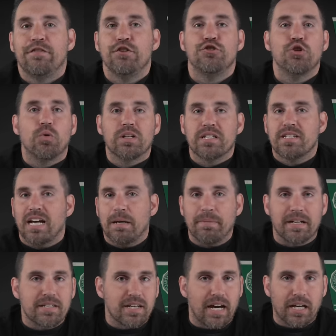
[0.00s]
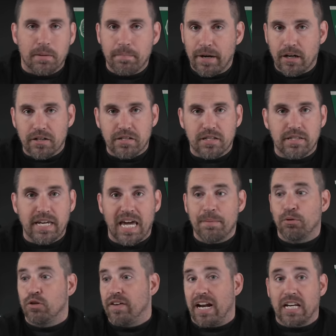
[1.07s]
if you do want a side-by-side comparison
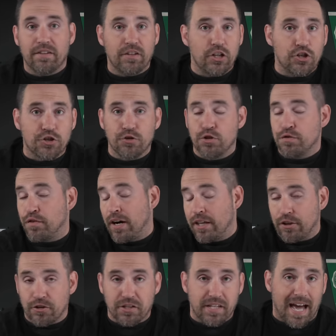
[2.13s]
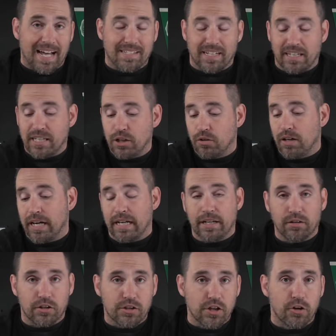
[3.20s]
table of any of these shoes for any of their stats, like heel height,
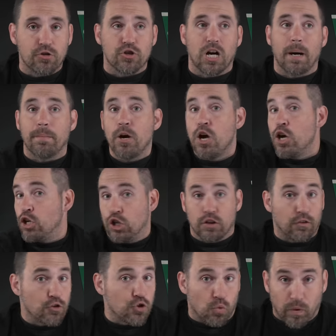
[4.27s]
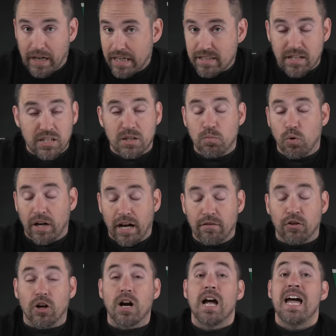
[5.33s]
heel toe drop, universal rating system,
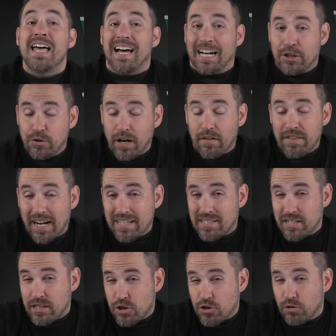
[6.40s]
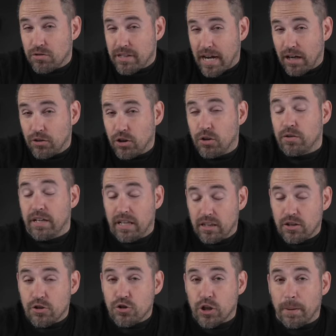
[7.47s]
whatever, I do have that as a digital download in the
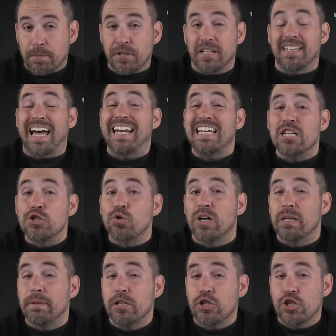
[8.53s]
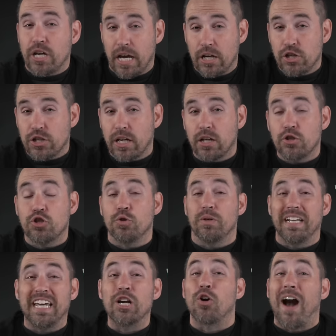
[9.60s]
description. That is going to be changing to
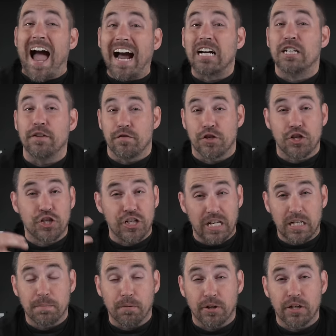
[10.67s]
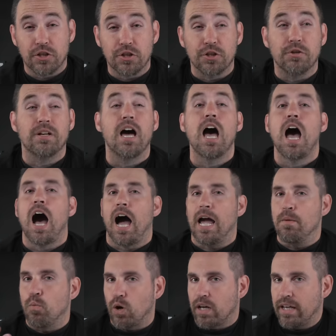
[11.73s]
an interactive sheet pretty soon. I
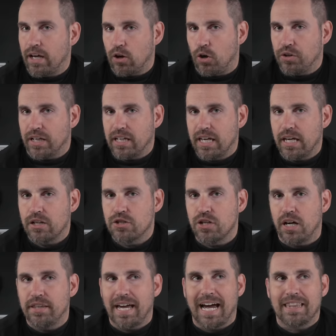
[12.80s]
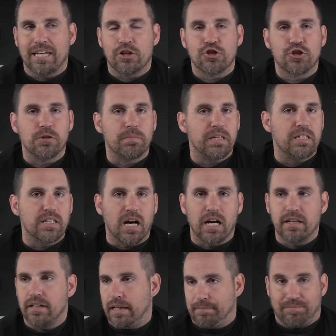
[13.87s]
am working out all the kinks on that. That should be
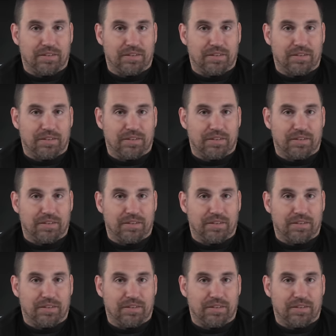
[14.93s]
done